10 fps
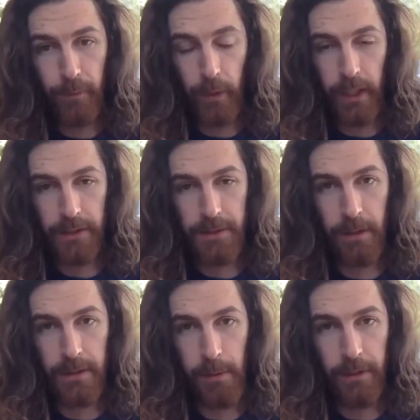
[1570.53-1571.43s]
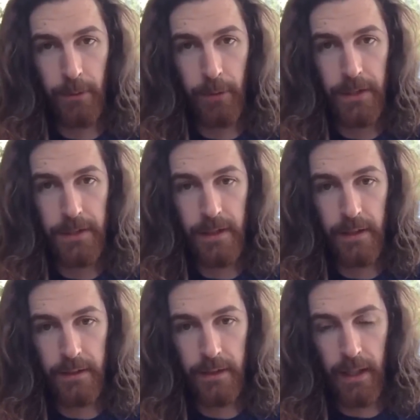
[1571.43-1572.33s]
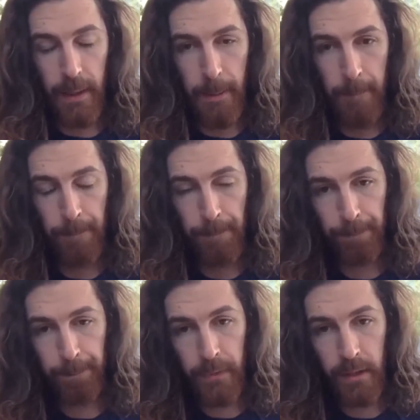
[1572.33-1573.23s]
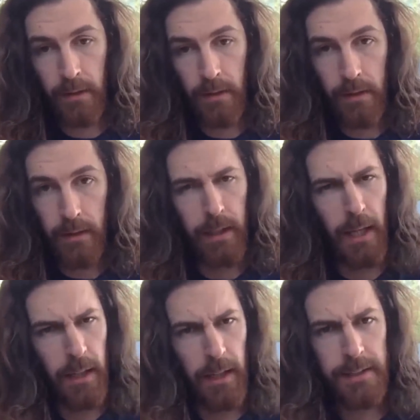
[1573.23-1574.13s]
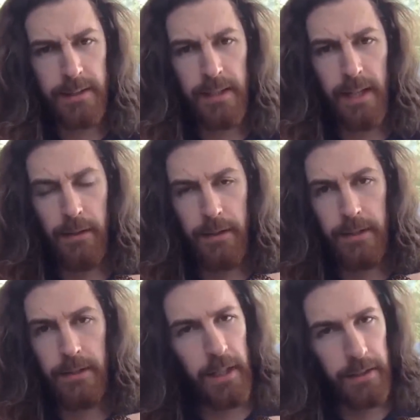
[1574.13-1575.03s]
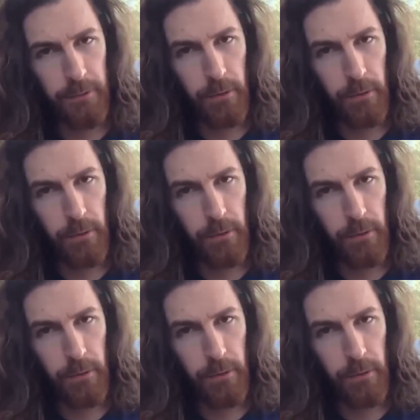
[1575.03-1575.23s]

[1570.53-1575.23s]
We kind of split the regions and licensed it out in 2000.